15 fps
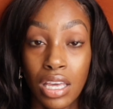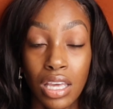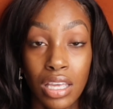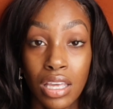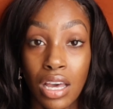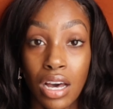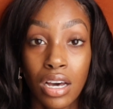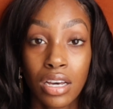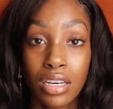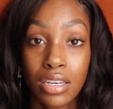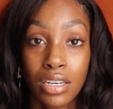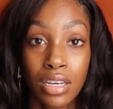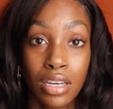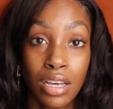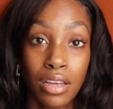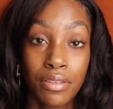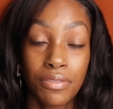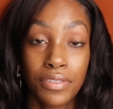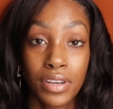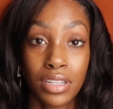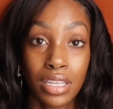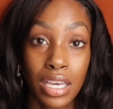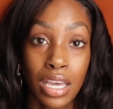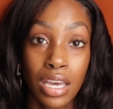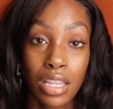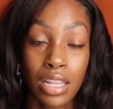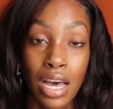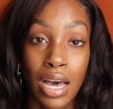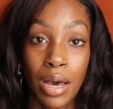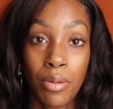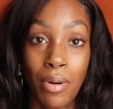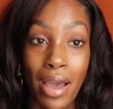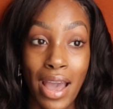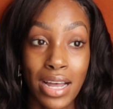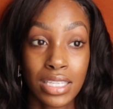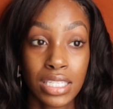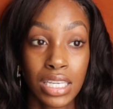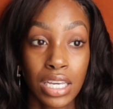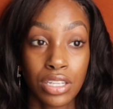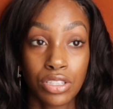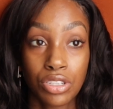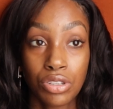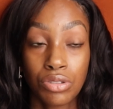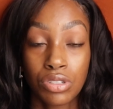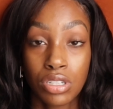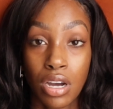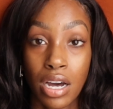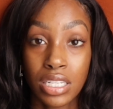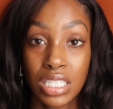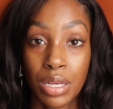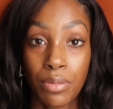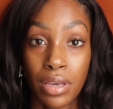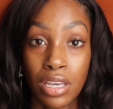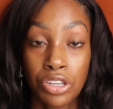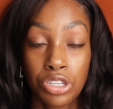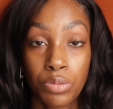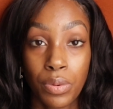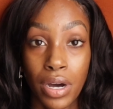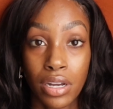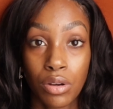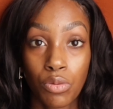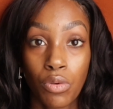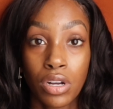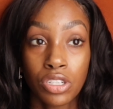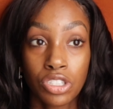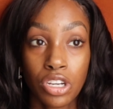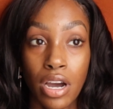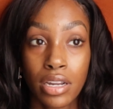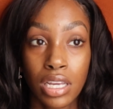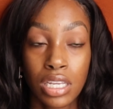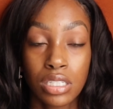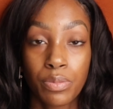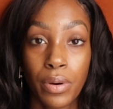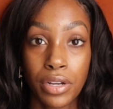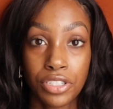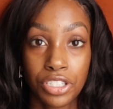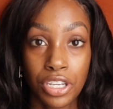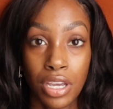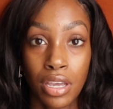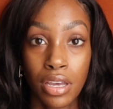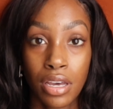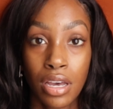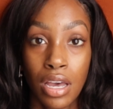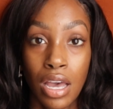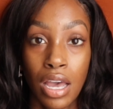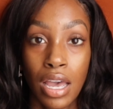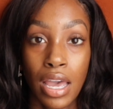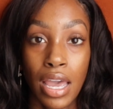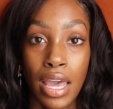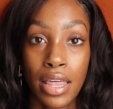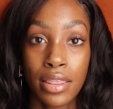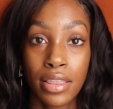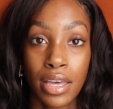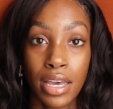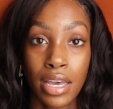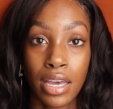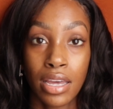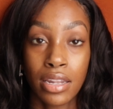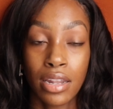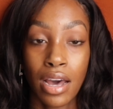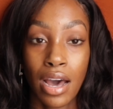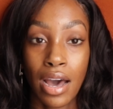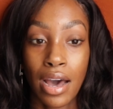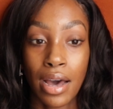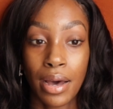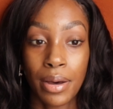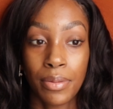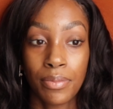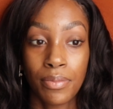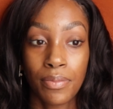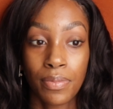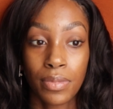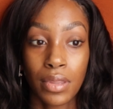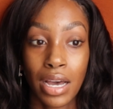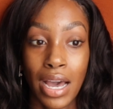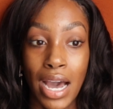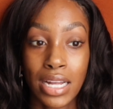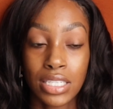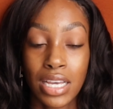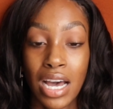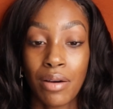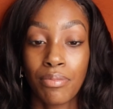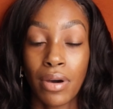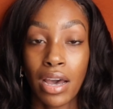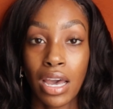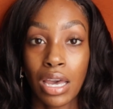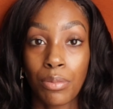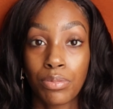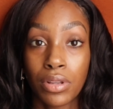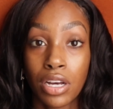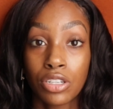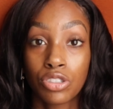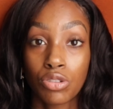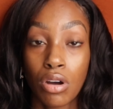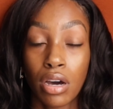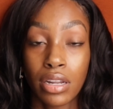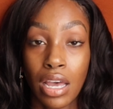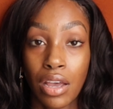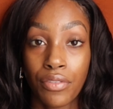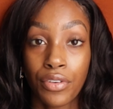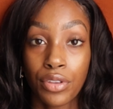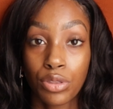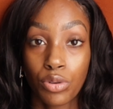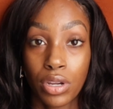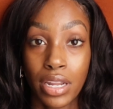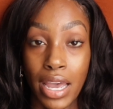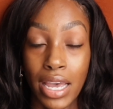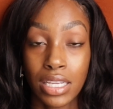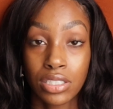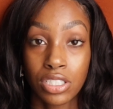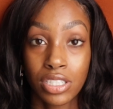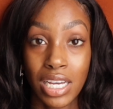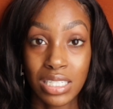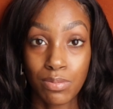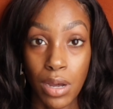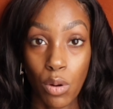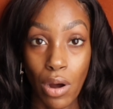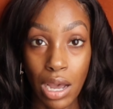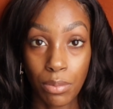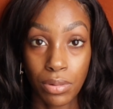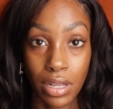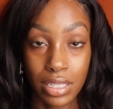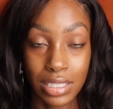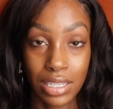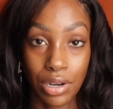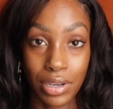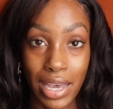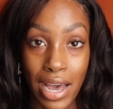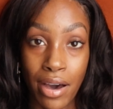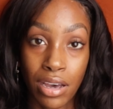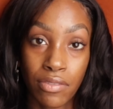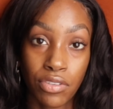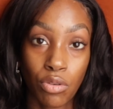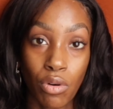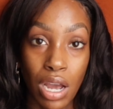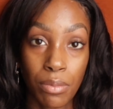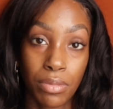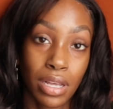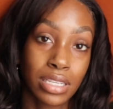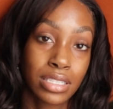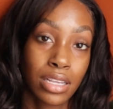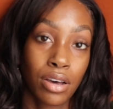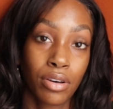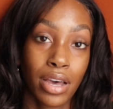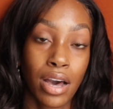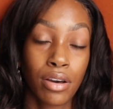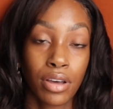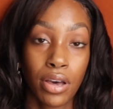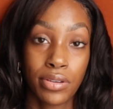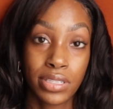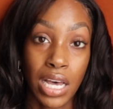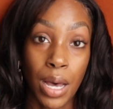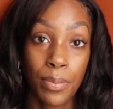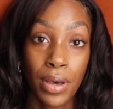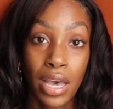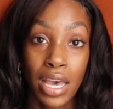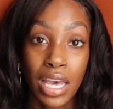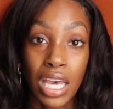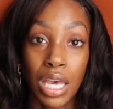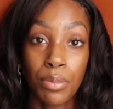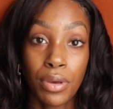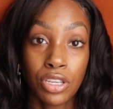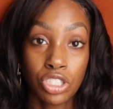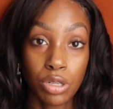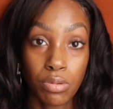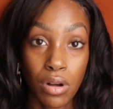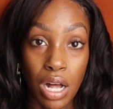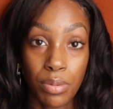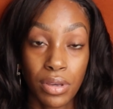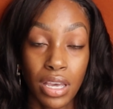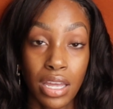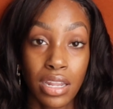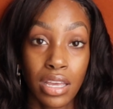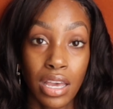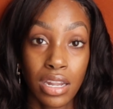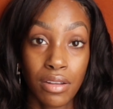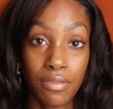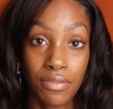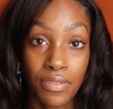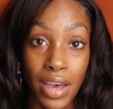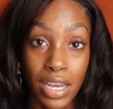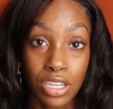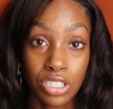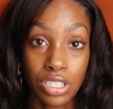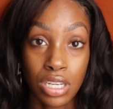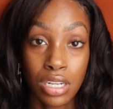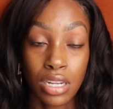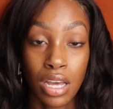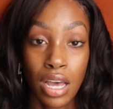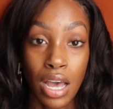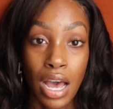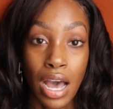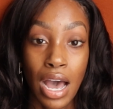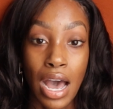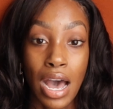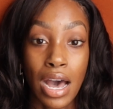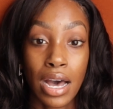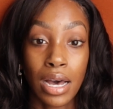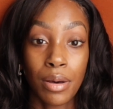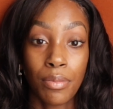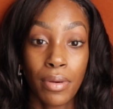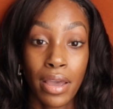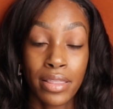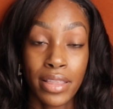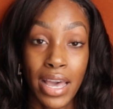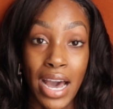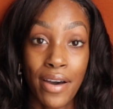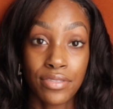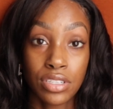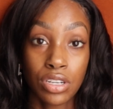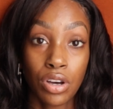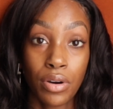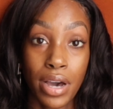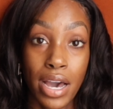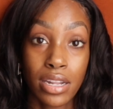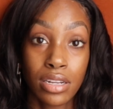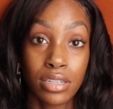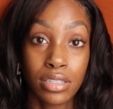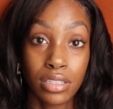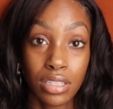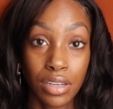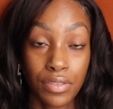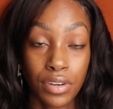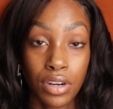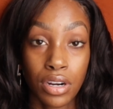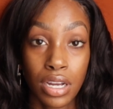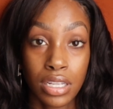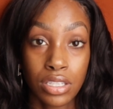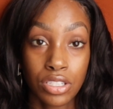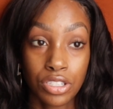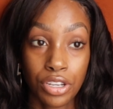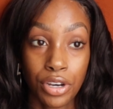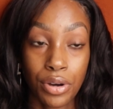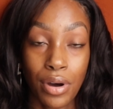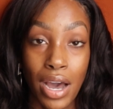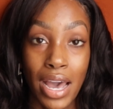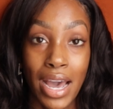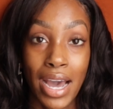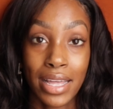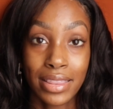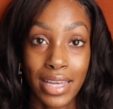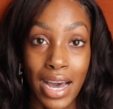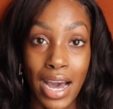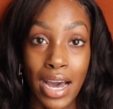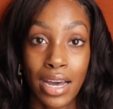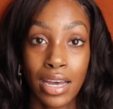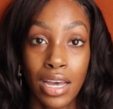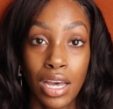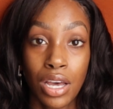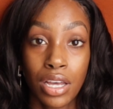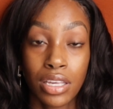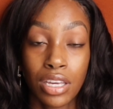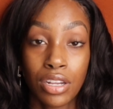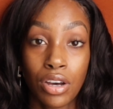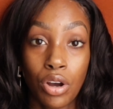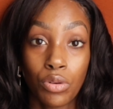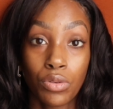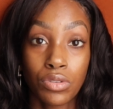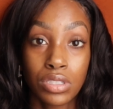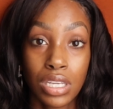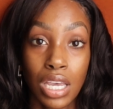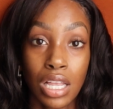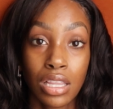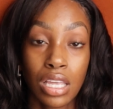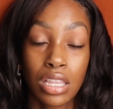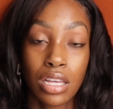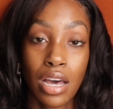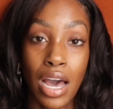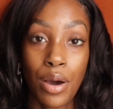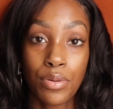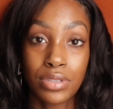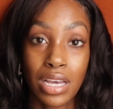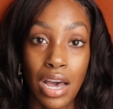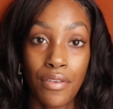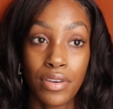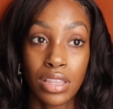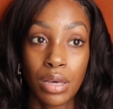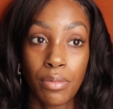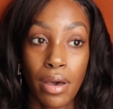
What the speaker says: yuck feeling. I had to get 2 shots in each butt, 1 shot in each butt cheek, and then I had to have my blood drawn every 3 days to test my white blood cell count. If your white blood cell count goes up, it means you're probably getting an infection, and they have to go ahead and deliver. And so I had that, routinely, that I was having them